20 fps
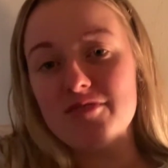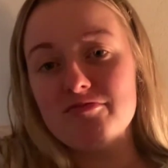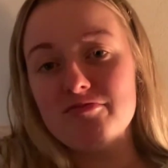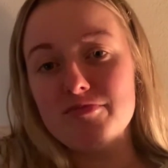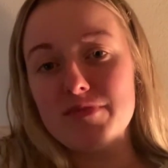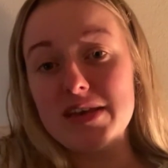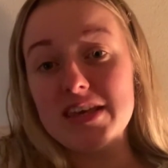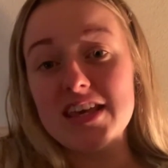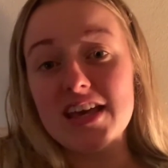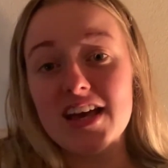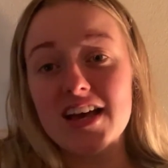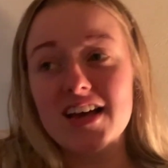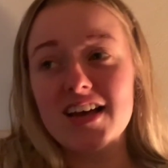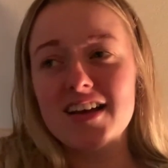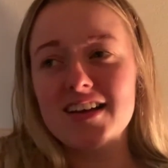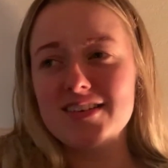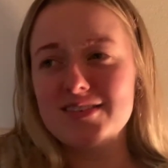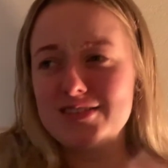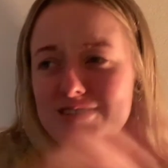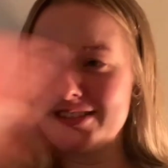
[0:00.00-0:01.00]
But yeah,
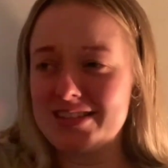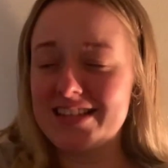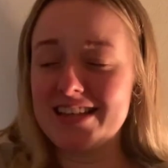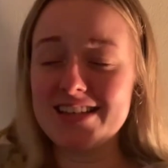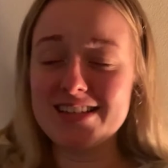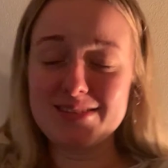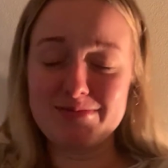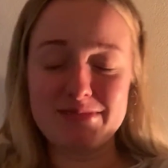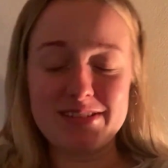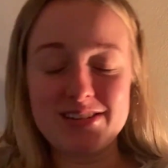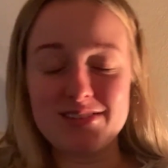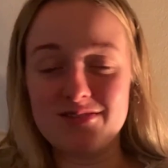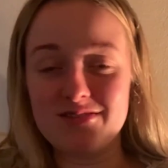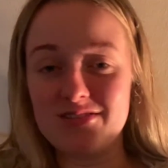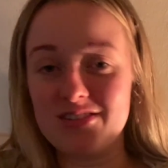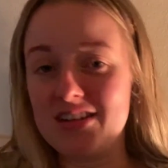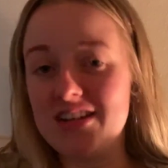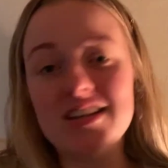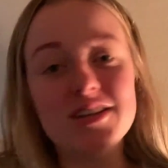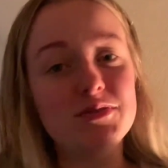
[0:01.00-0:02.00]
it's been a
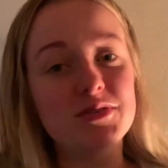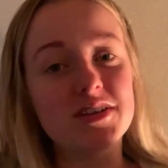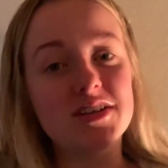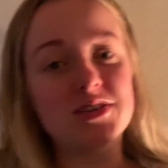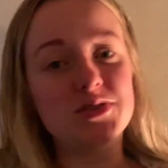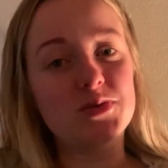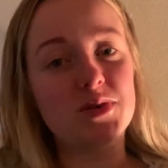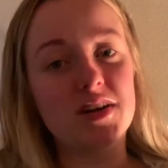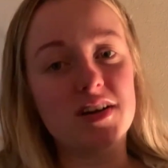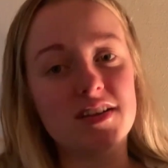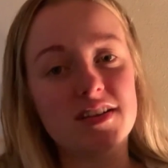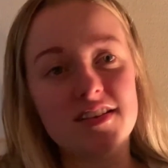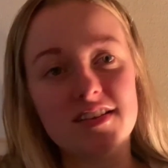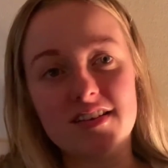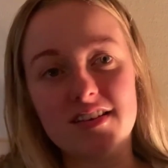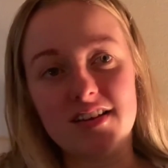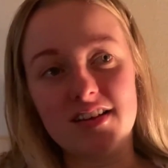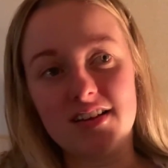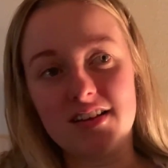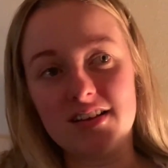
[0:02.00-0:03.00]
really weird one.
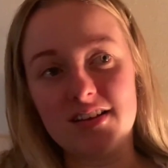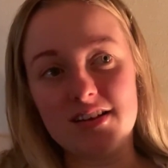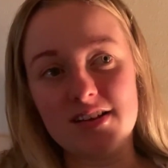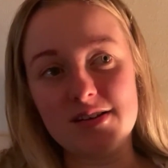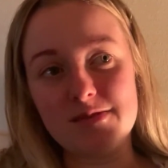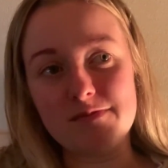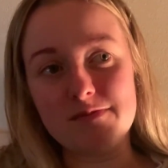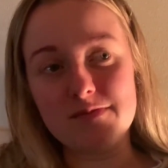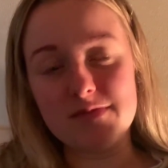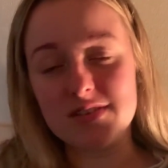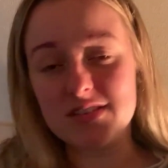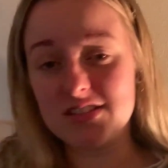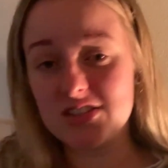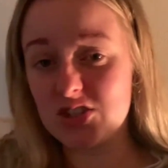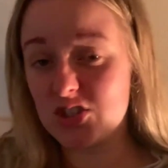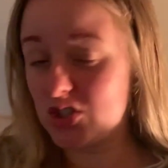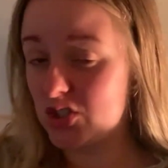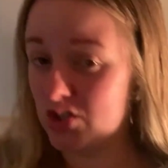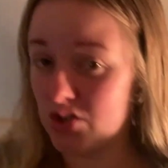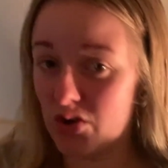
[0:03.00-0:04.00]

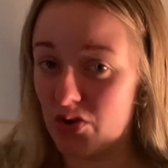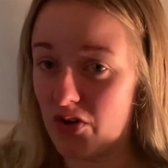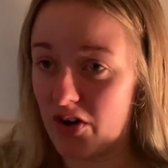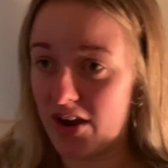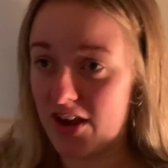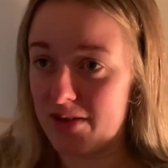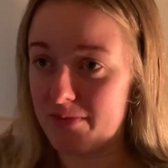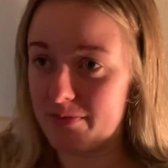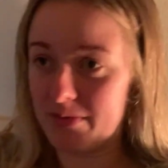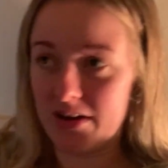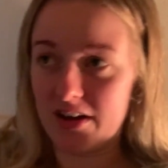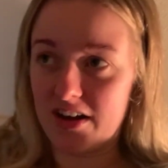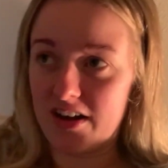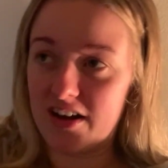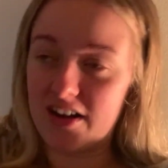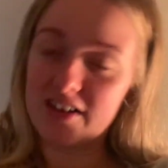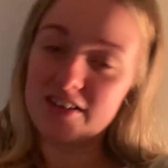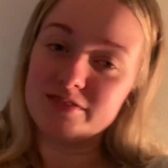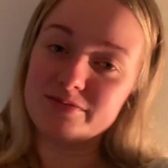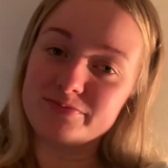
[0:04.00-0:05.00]
Sorry, but
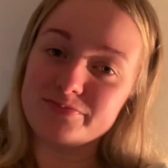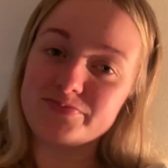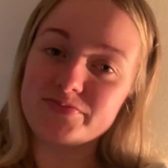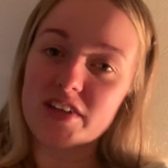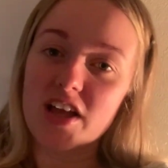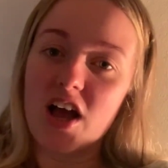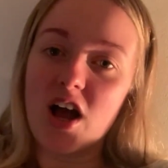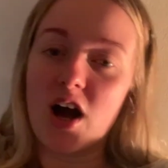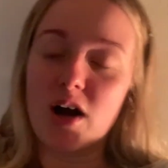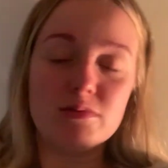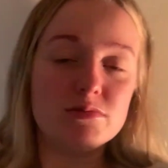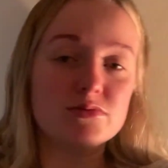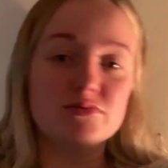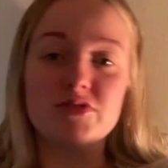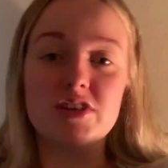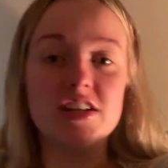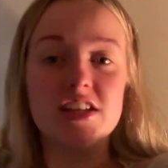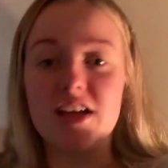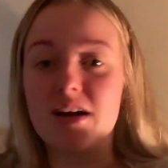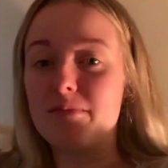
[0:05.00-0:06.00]
I was
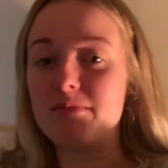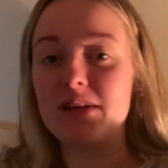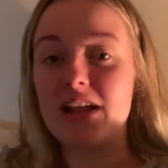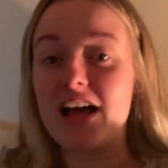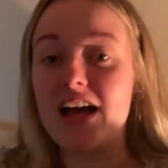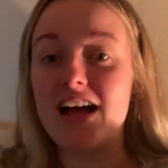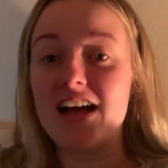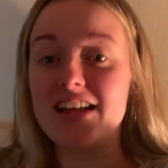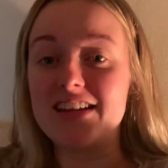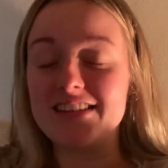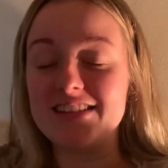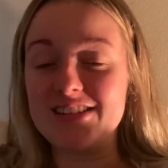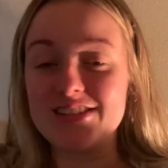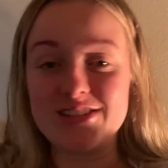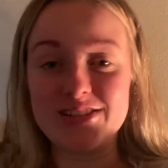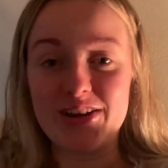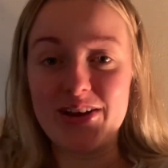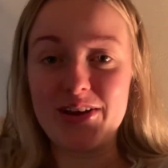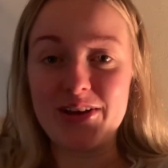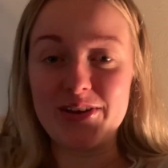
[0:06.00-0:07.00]
really unplanned,
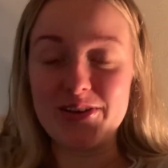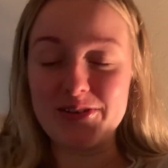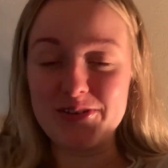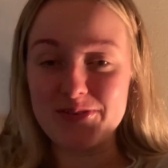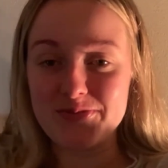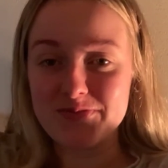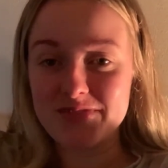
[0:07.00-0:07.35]
so